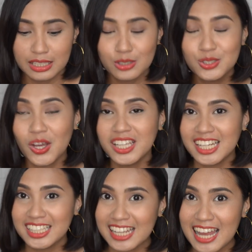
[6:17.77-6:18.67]
Nagustuhan
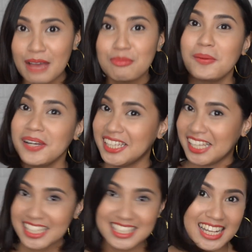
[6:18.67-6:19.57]
na rin nila, bumali
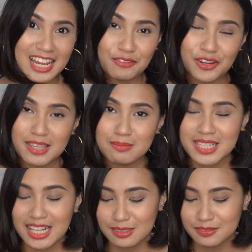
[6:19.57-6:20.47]
na rin sila for
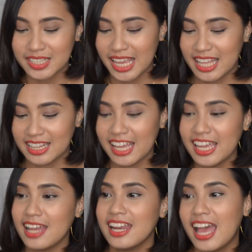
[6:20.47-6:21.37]
themselves. And
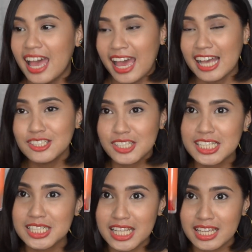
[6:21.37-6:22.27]
ayan, as you
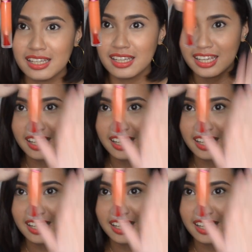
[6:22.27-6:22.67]
can see,